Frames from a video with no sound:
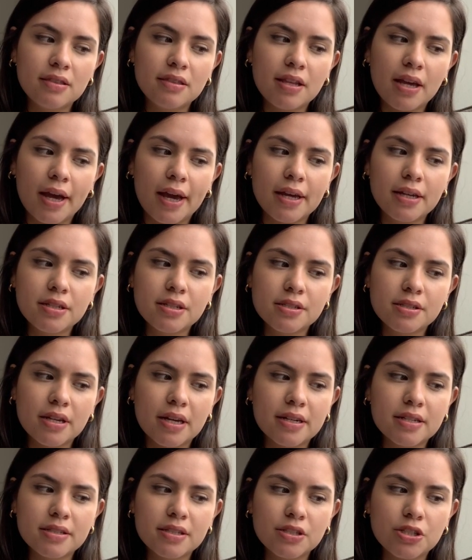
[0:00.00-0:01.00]
I just
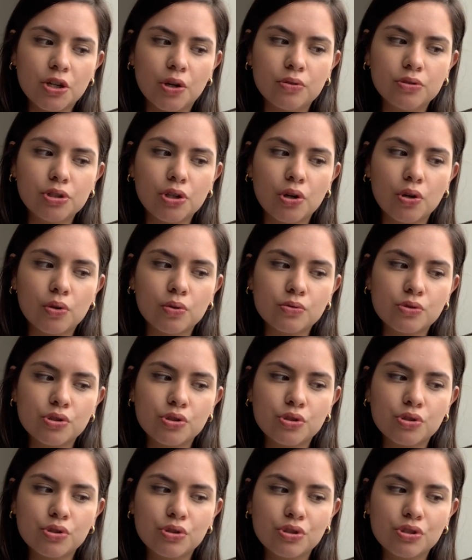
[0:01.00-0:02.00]
honestly don't know
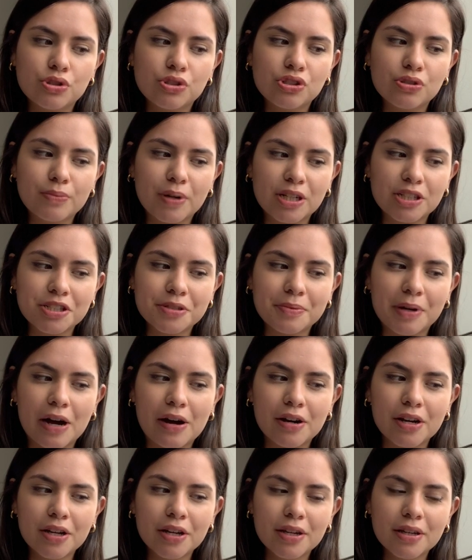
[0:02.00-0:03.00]
too much
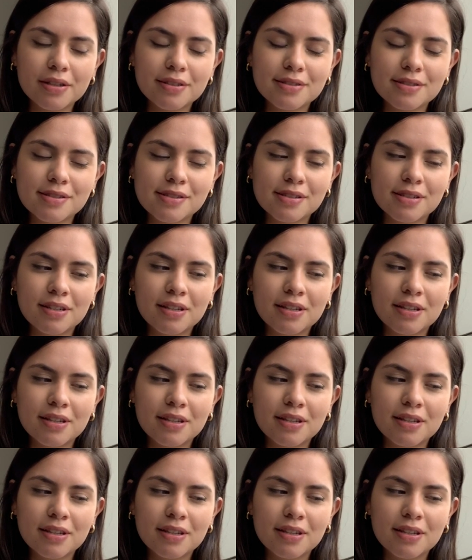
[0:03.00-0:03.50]
about it.